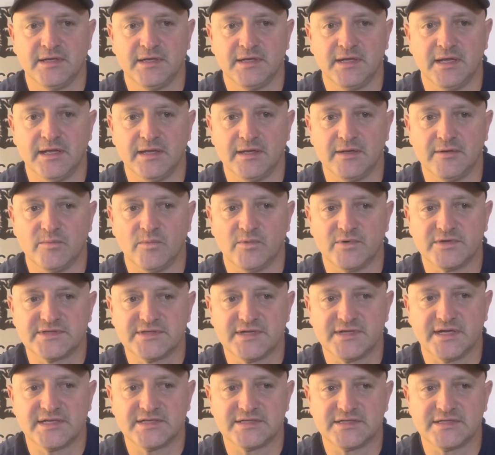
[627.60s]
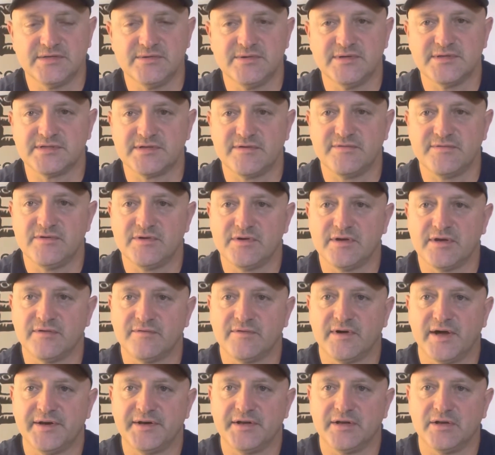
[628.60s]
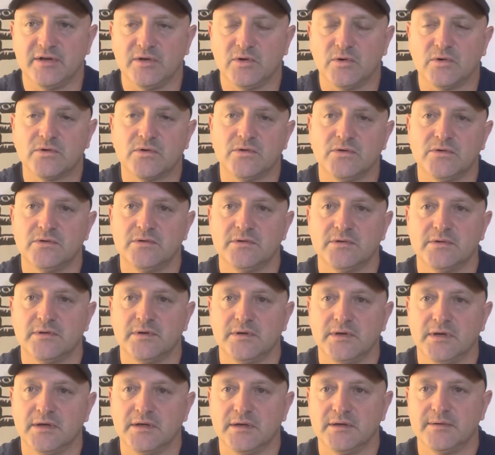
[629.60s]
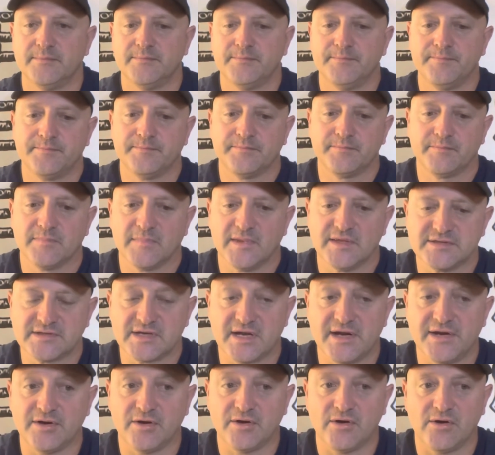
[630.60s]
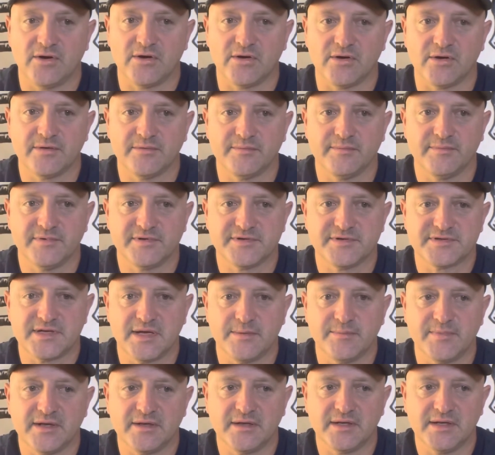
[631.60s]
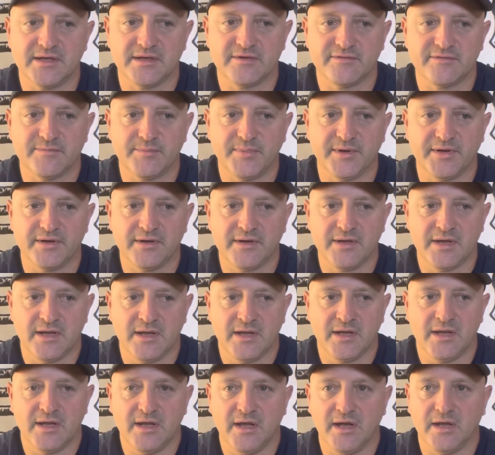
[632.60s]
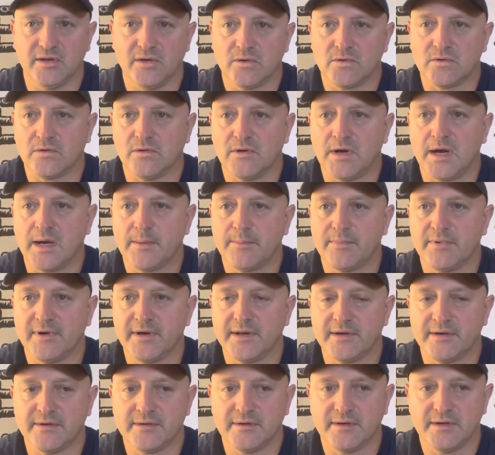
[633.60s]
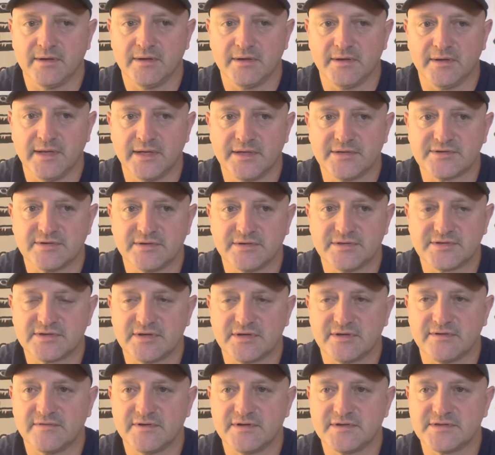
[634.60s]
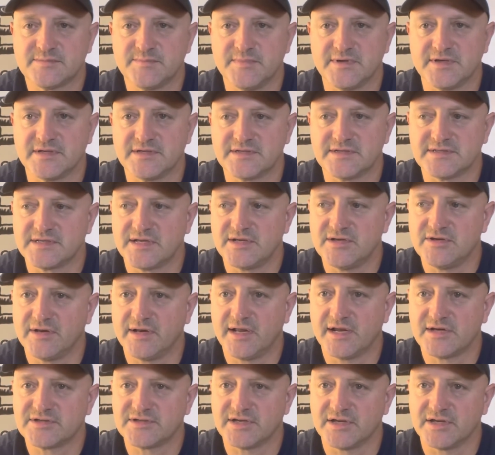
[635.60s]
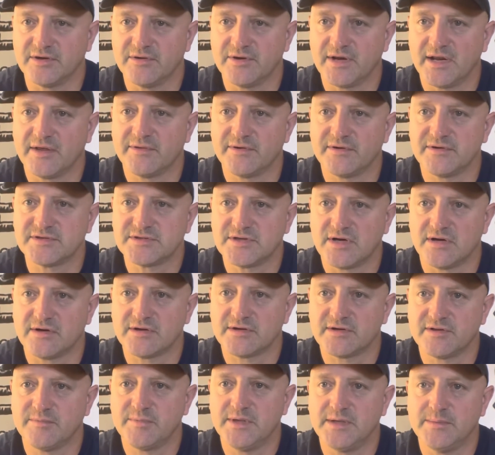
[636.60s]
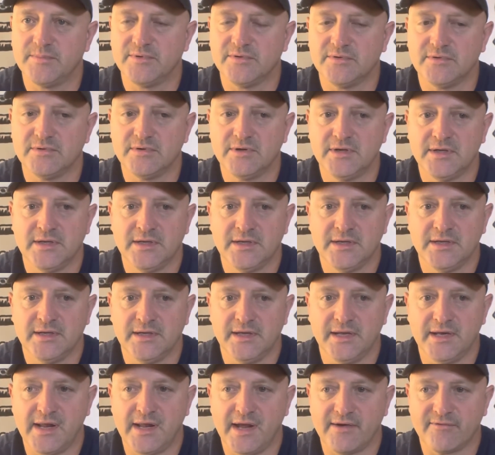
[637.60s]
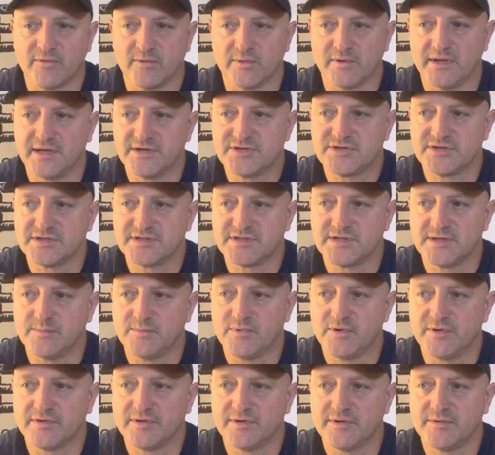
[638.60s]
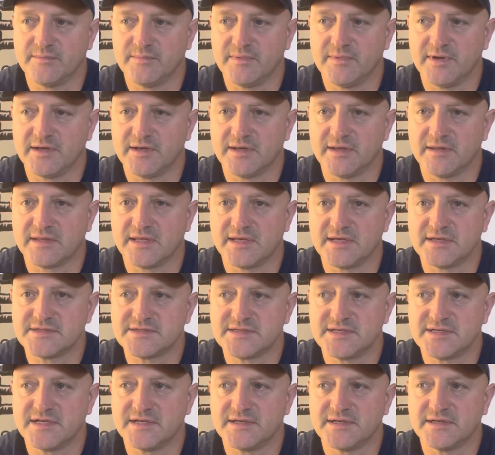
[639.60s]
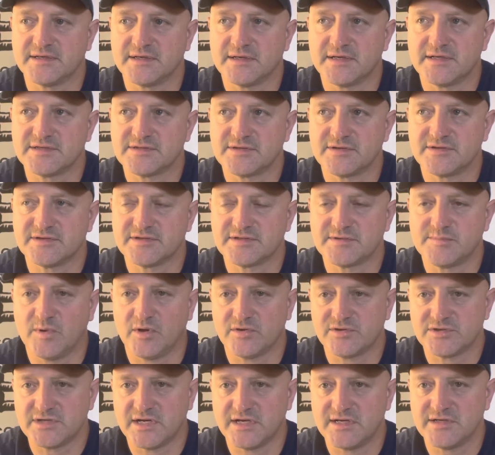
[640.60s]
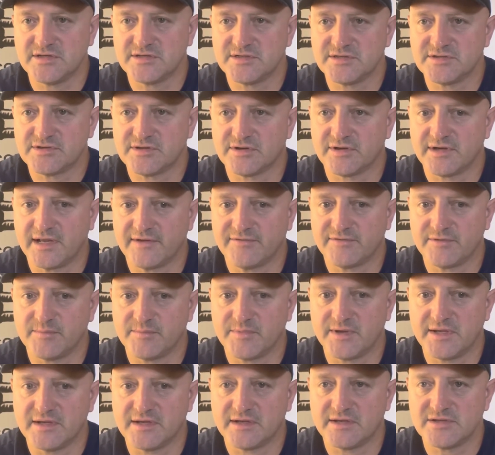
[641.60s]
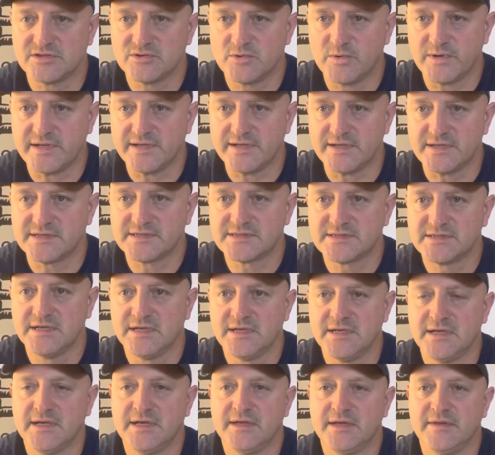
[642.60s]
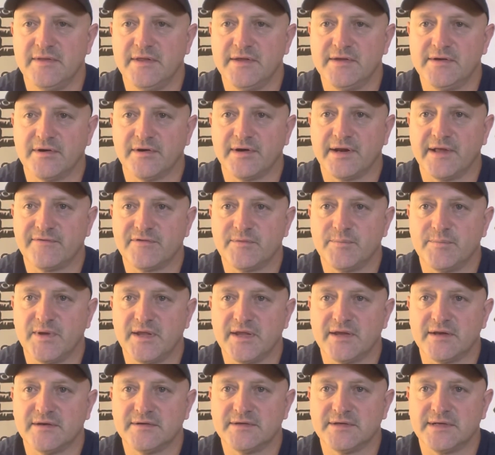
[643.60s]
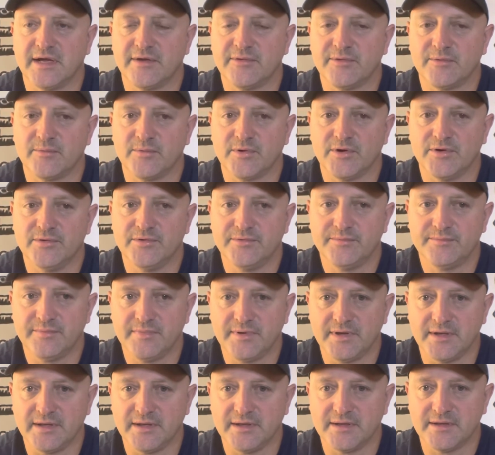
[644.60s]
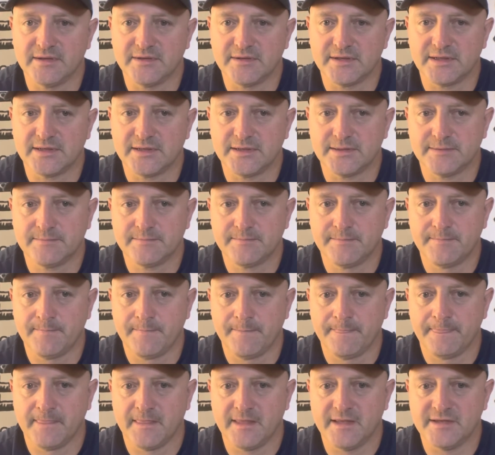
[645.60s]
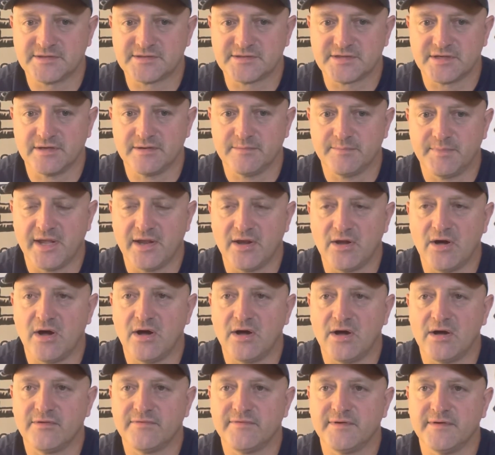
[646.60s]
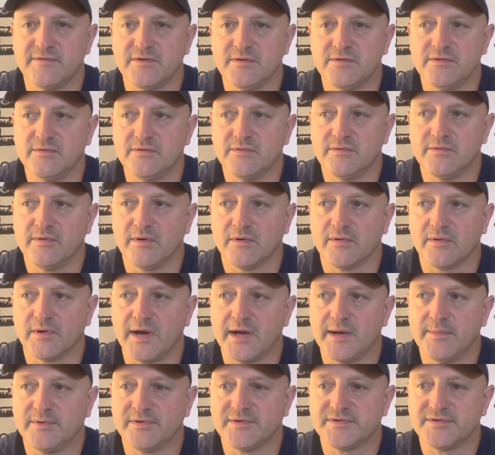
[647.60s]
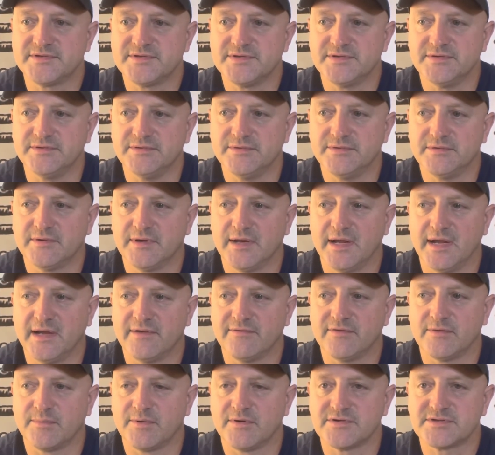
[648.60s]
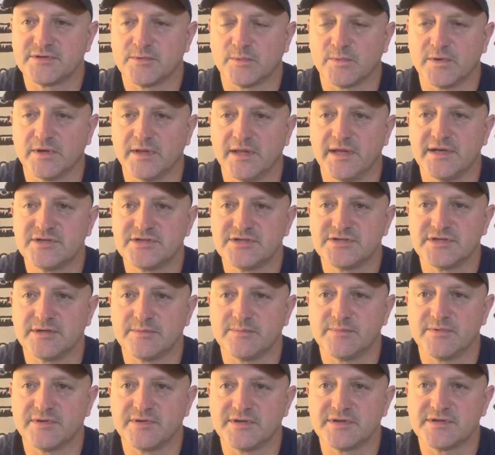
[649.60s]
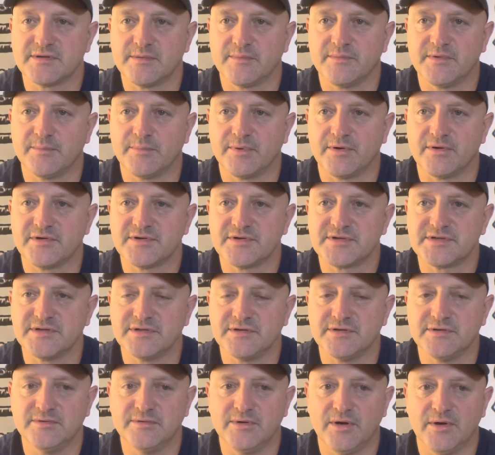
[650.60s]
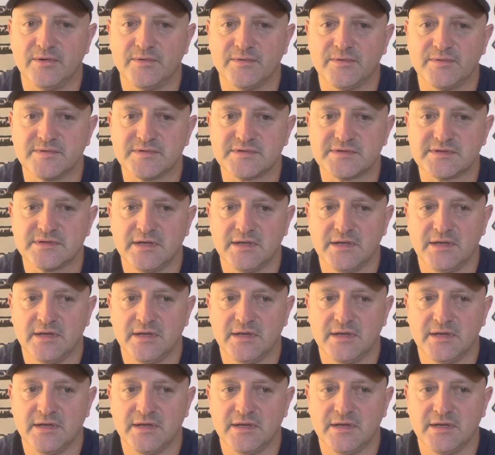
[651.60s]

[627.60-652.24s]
And what's nice too is if you can find a local, it's kind of hard, there's not many left, but a local operating answering service, because then you can actually go down there and talk to people and have a relationship with them and get things done, because there's small changes you're gonna have to make and tweaks that you're gonna have to make down the road. And it's gonna pay off if you are able to have a personal relationship with the person who owns